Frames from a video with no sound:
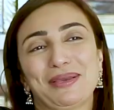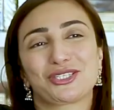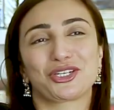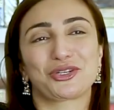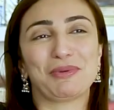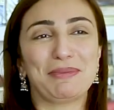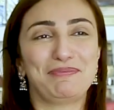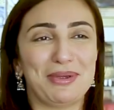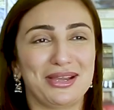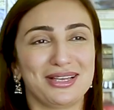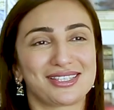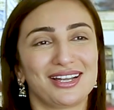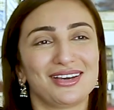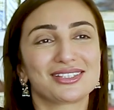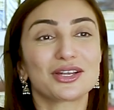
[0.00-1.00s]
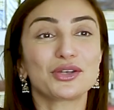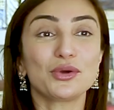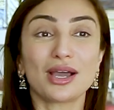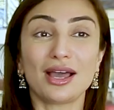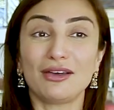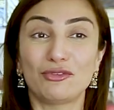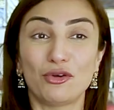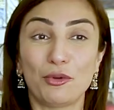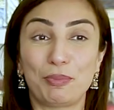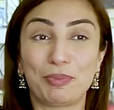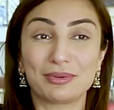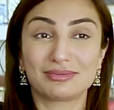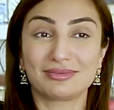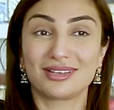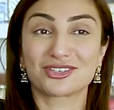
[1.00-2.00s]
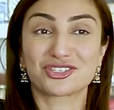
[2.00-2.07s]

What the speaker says: a picture to my parents and I was like, look, I have hope. The